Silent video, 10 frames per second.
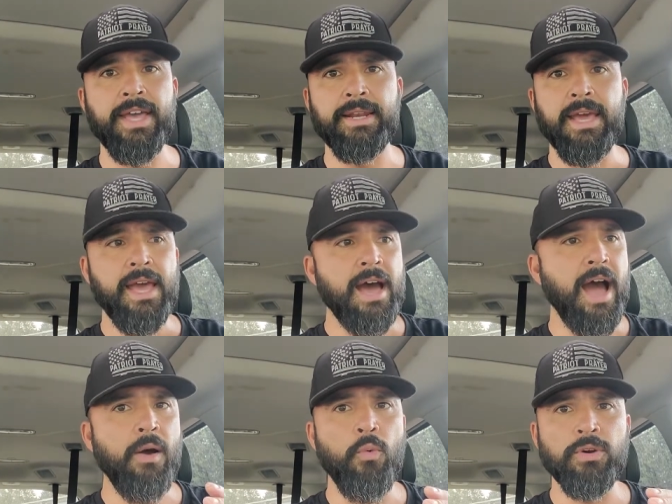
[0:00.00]
And
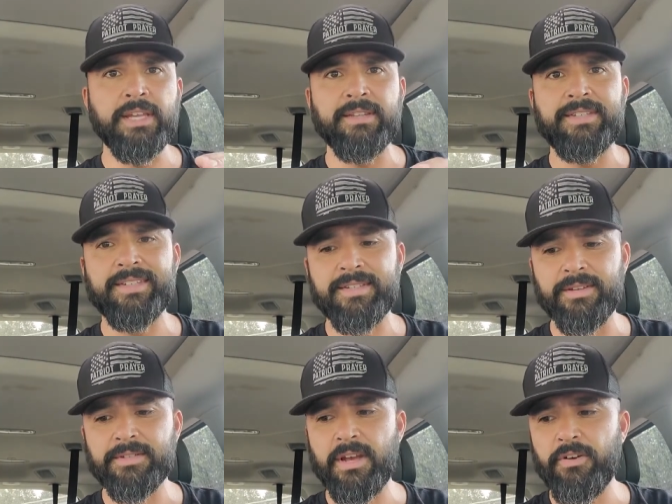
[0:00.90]
I won't get into the
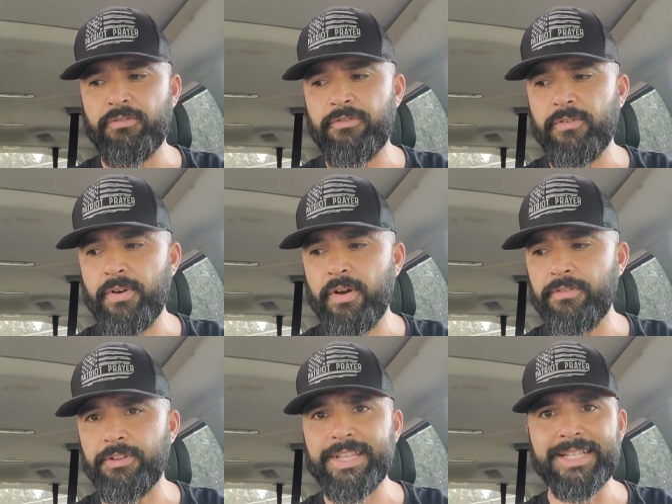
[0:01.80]
details of
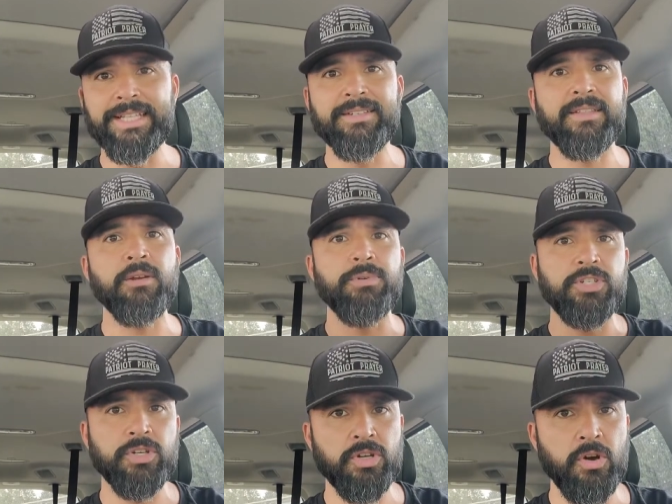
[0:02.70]
the legalese in there, but
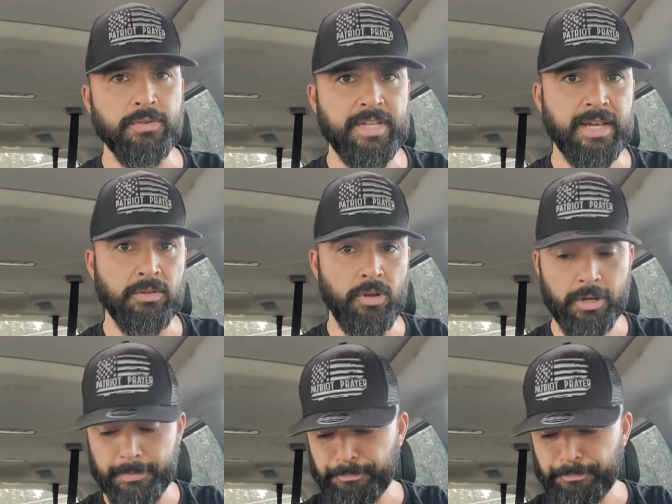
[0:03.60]
you can go and take a look.